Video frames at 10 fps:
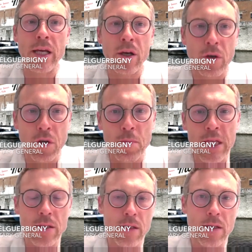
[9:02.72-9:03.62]

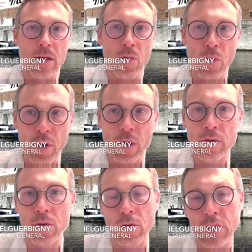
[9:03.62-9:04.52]
economics work.
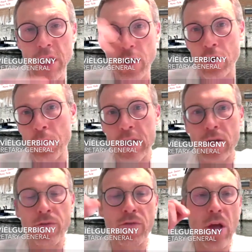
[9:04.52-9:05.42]
So the economics of